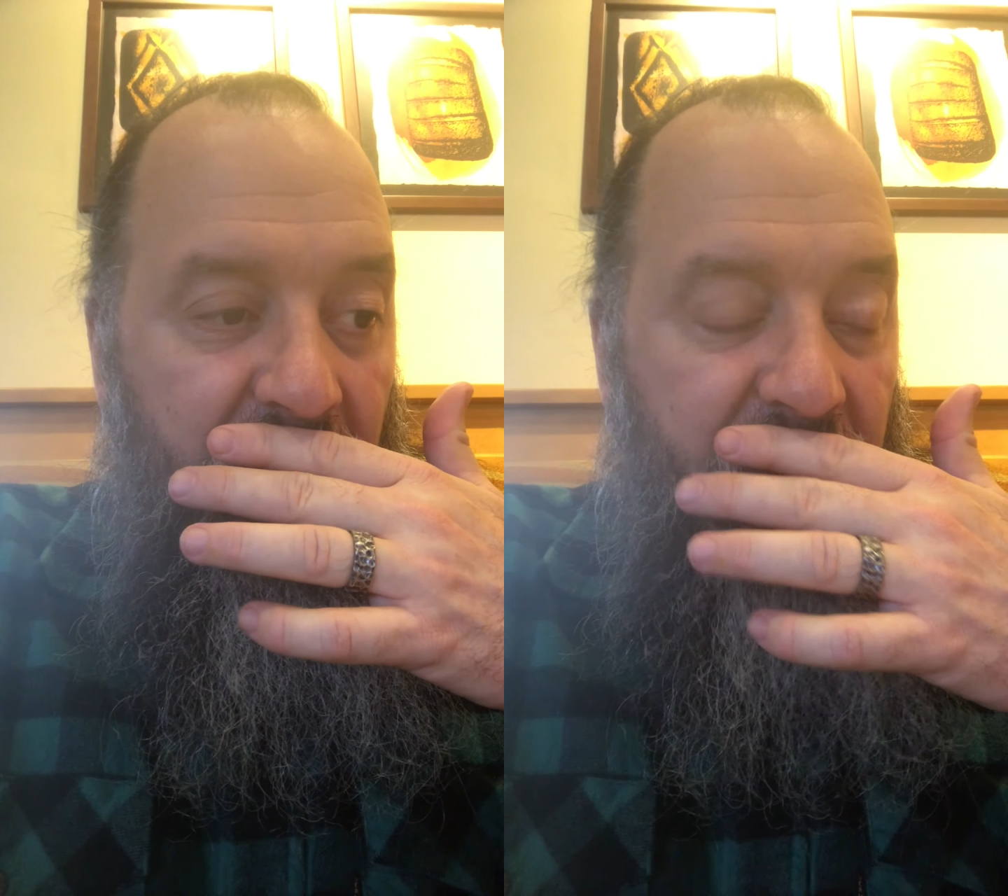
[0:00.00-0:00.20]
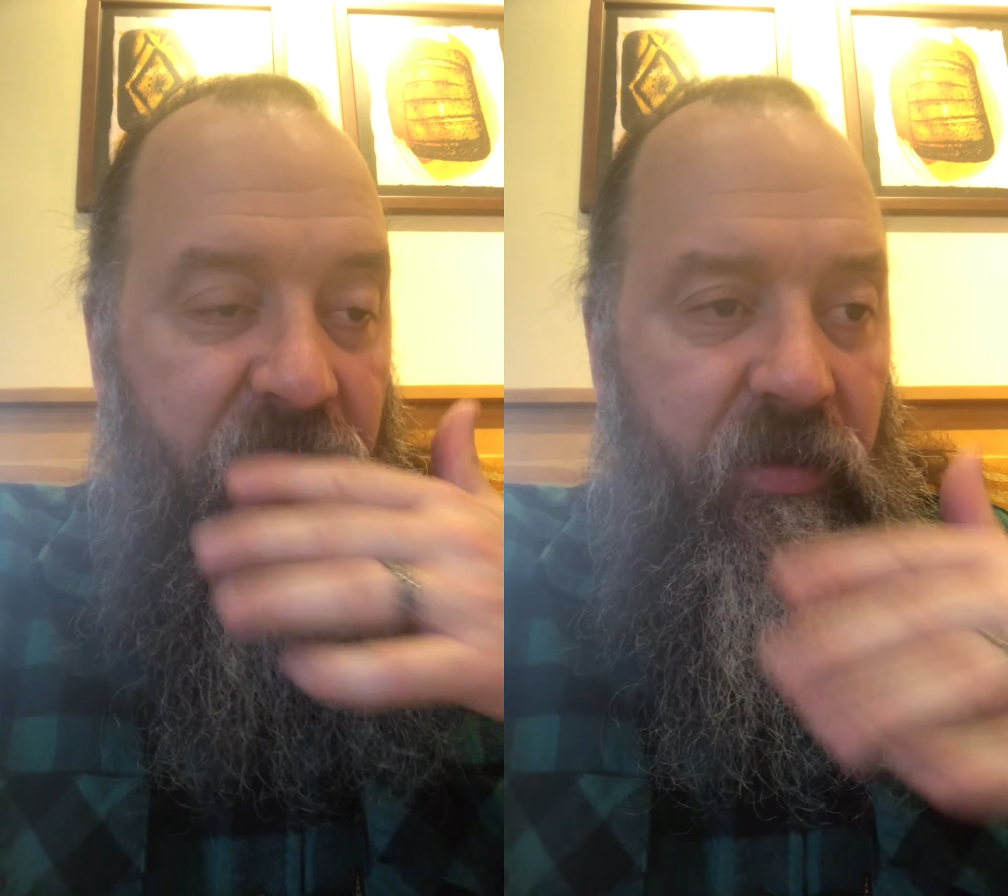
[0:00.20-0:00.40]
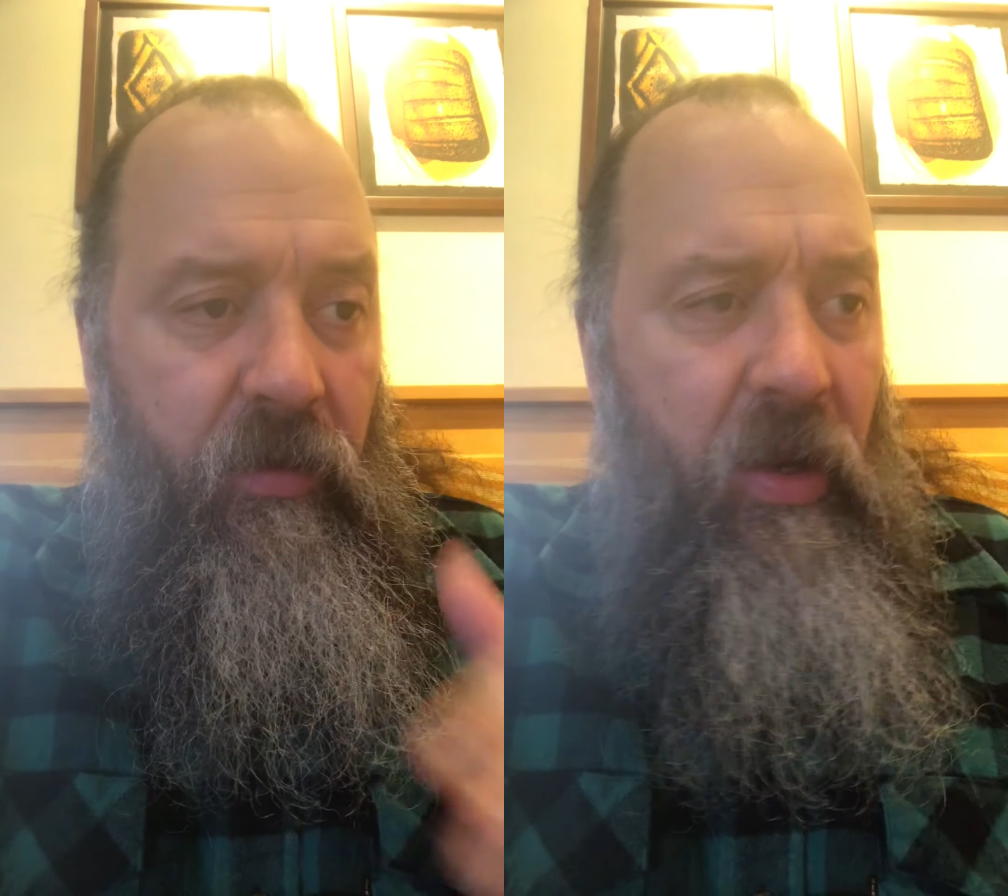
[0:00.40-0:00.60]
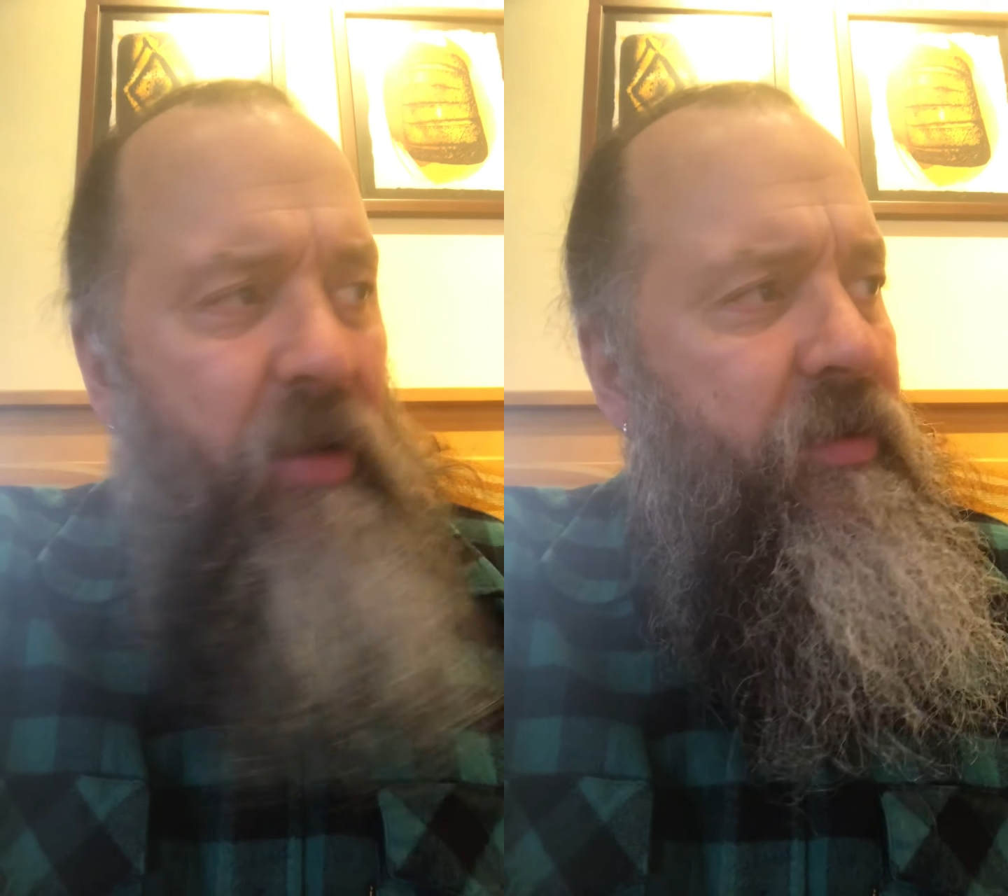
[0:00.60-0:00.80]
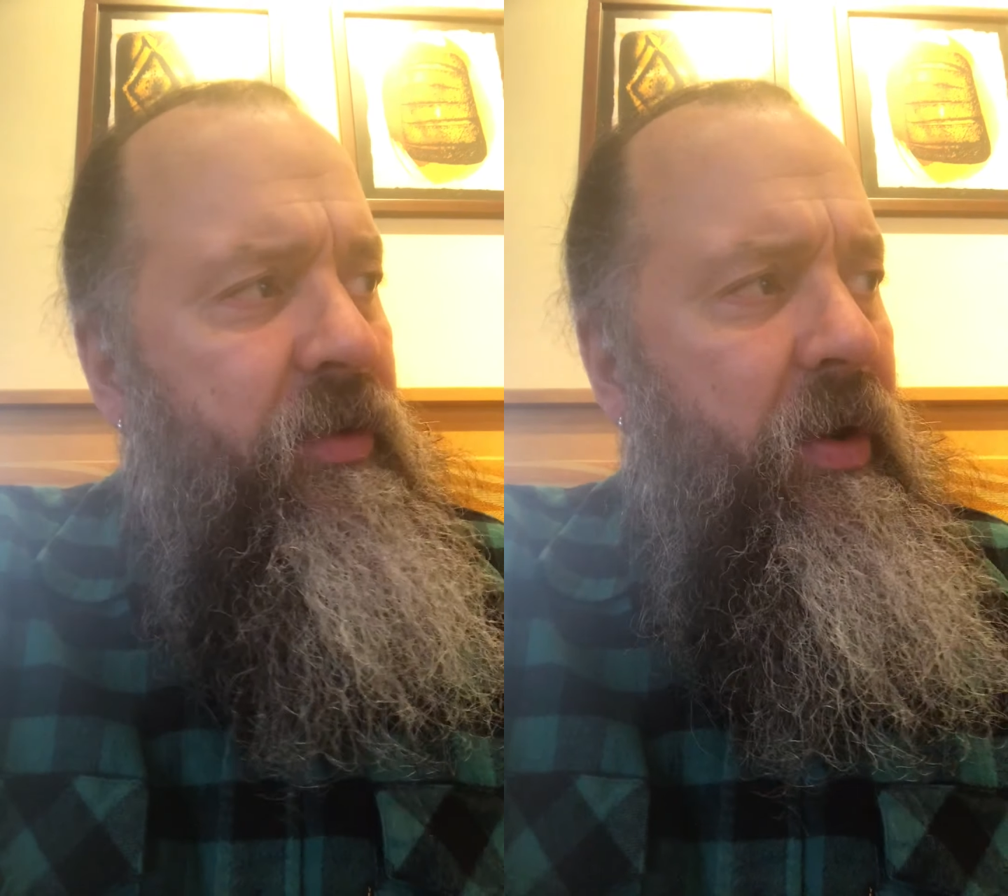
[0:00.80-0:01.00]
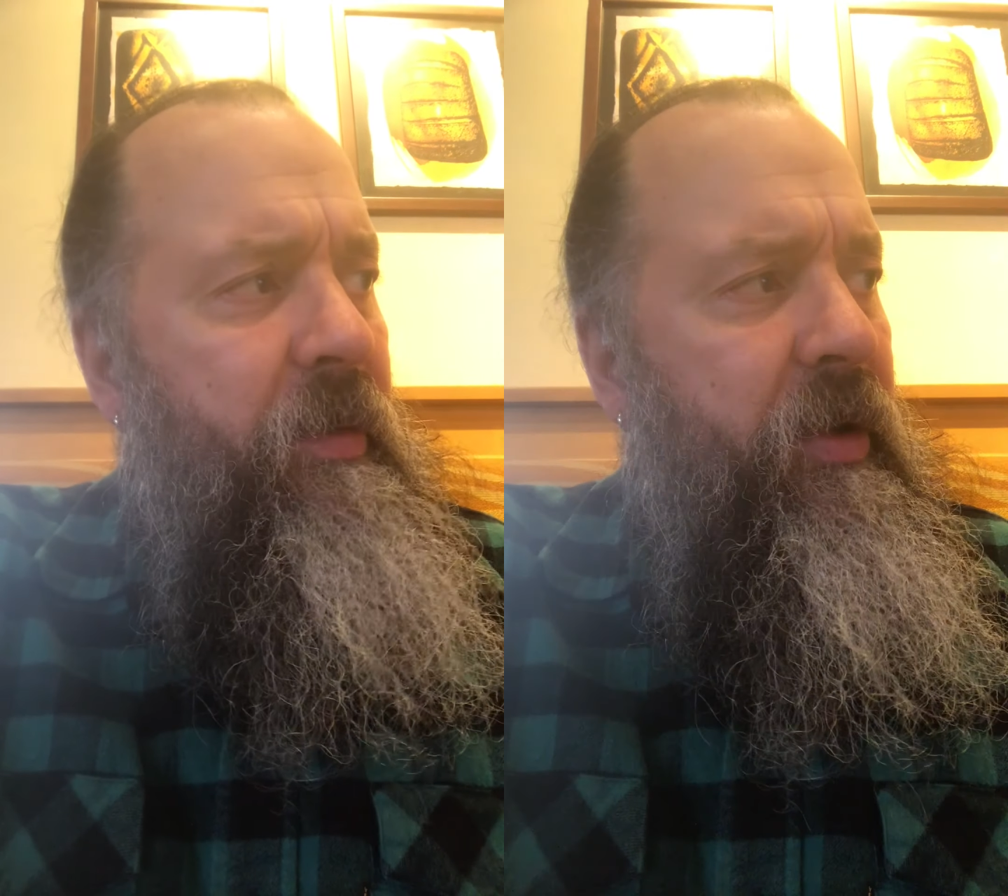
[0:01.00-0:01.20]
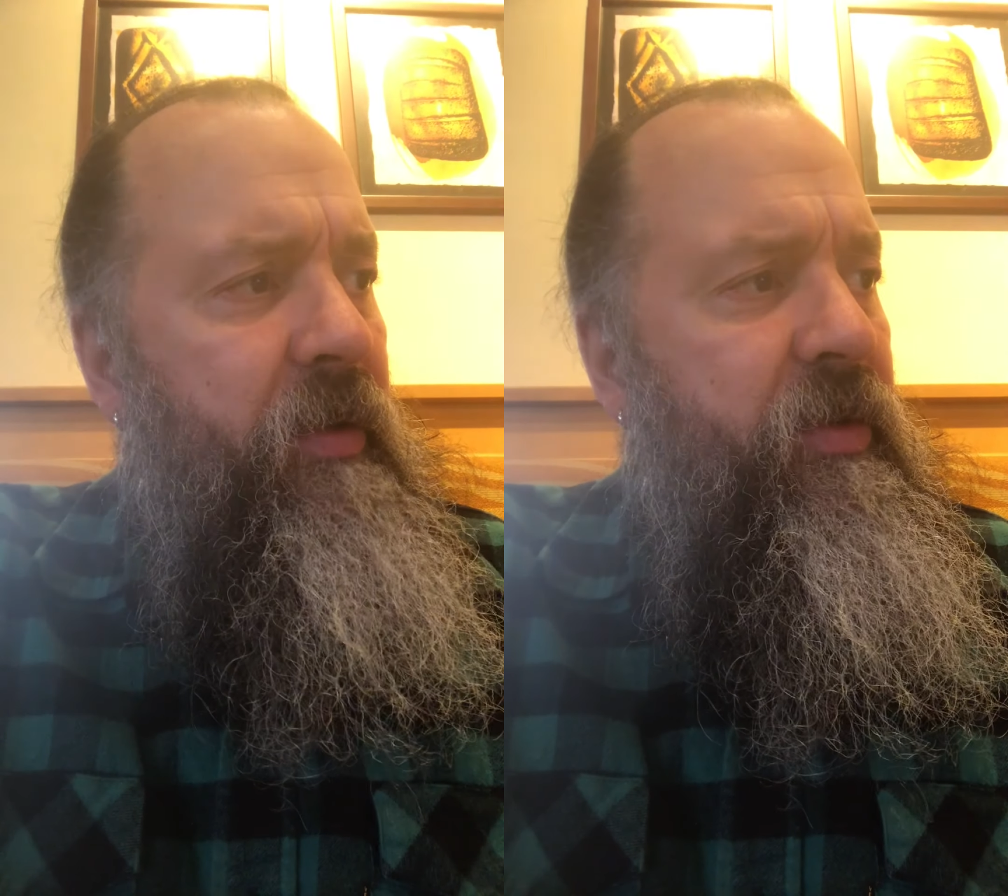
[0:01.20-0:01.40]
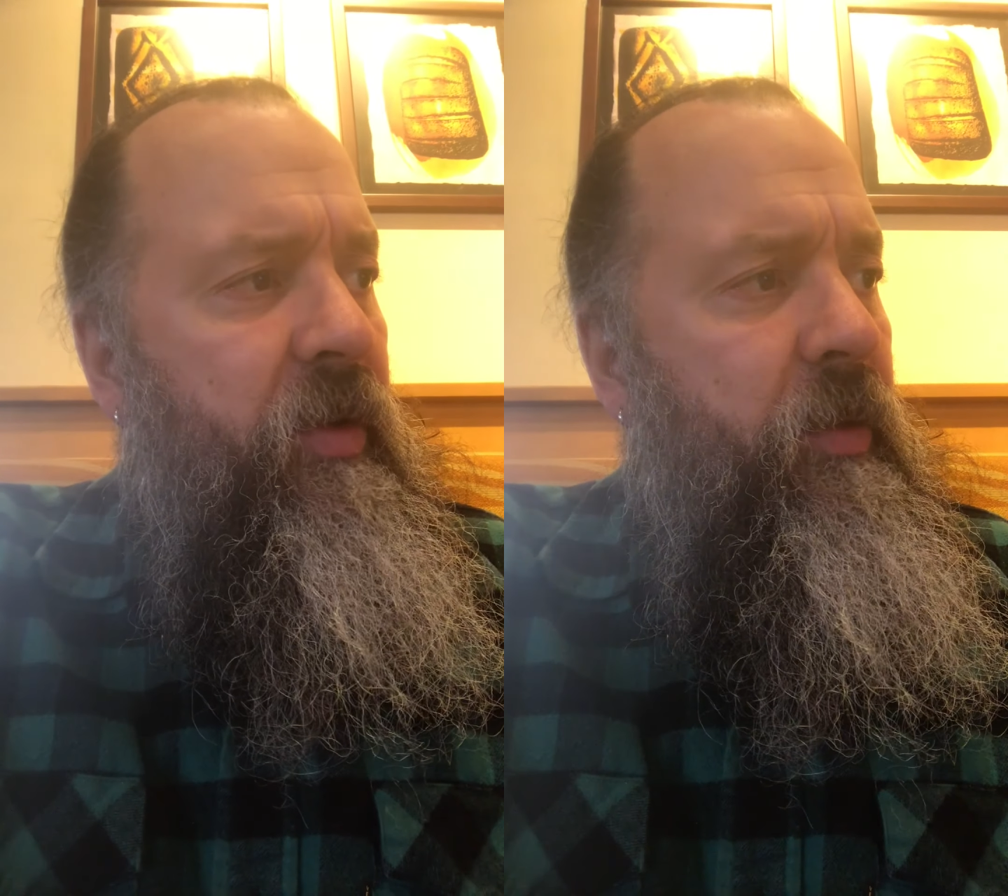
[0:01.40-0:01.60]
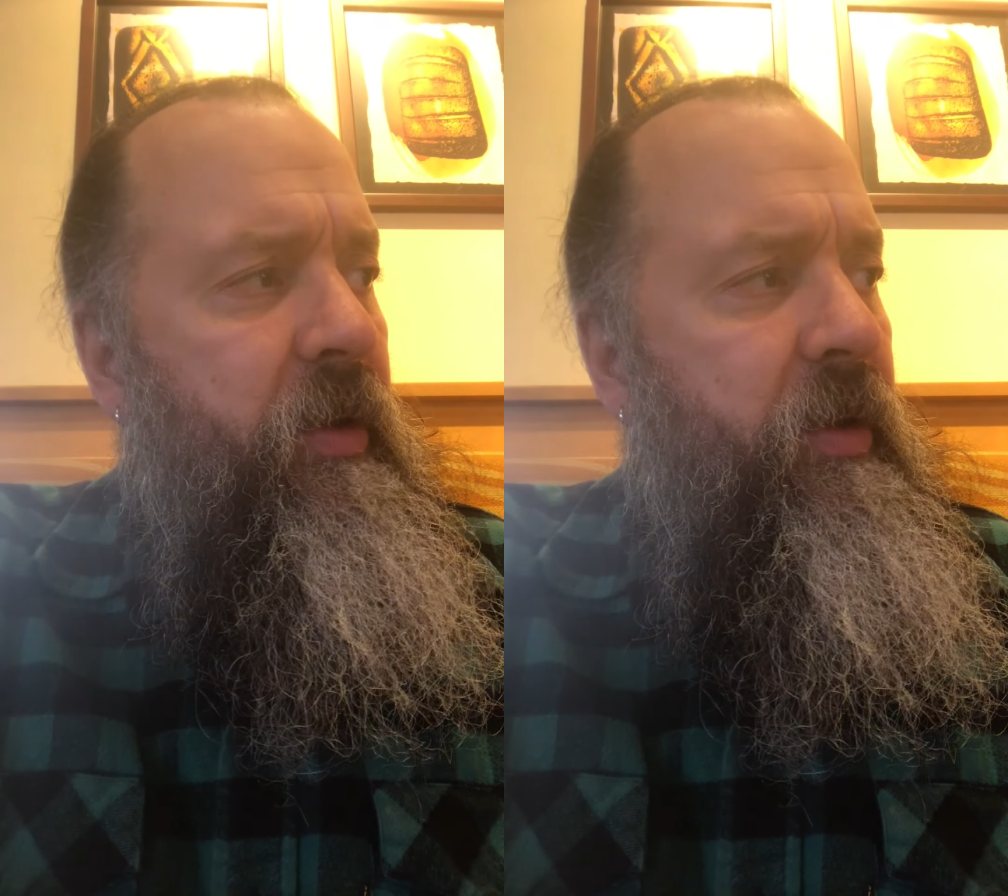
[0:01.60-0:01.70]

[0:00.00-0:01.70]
Instagram or YouTube,